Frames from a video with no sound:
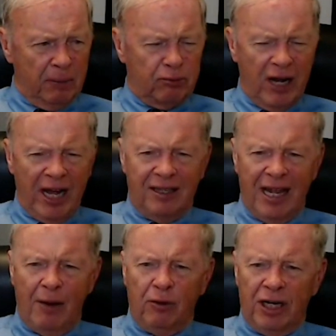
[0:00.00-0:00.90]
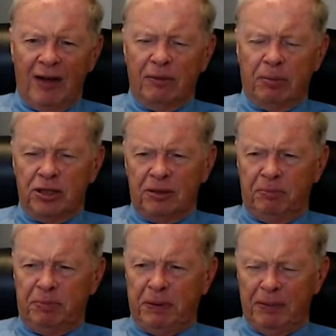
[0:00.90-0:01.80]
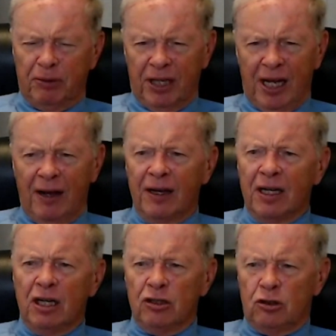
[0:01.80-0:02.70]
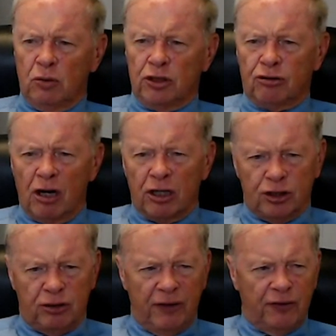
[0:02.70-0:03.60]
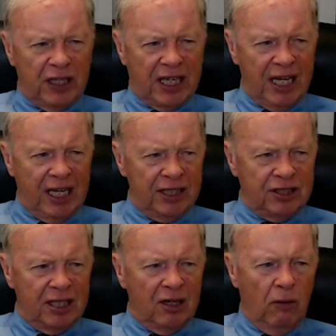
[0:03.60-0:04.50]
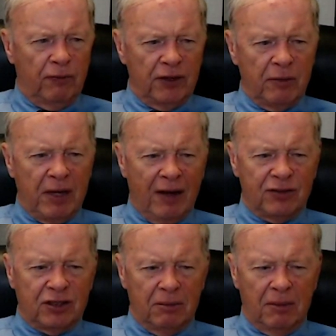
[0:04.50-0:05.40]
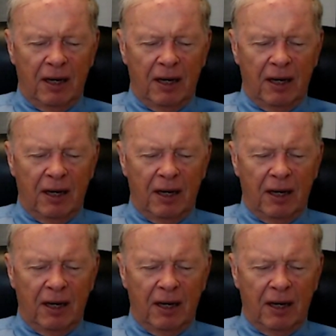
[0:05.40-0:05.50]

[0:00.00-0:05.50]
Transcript: But prior to that, we're going to have a bunch of people there doing trunk or treat for the kids, and hopefully we have some.